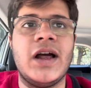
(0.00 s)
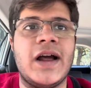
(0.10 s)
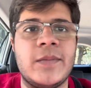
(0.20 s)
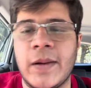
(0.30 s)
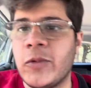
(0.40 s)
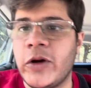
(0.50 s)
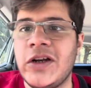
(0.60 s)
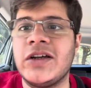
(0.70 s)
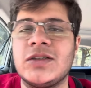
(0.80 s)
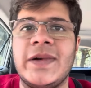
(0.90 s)
I'm going
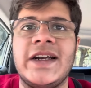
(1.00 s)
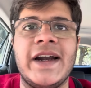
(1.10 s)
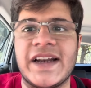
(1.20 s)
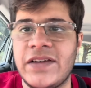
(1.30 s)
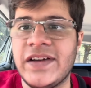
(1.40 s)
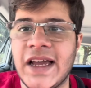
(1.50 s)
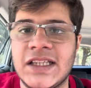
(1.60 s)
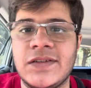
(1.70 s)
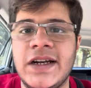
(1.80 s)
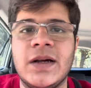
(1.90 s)
to explain it in traffic
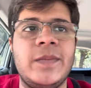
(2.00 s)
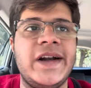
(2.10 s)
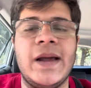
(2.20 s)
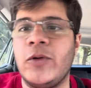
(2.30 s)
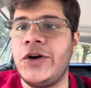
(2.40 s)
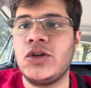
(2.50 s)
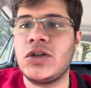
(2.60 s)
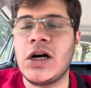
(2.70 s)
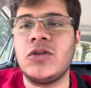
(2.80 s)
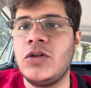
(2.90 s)
as well, and completely I'm going to show
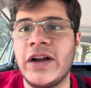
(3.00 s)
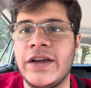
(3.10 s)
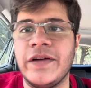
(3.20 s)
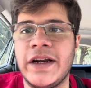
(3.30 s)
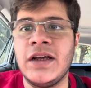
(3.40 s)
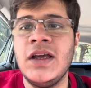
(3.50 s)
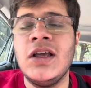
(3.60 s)
how to drive it.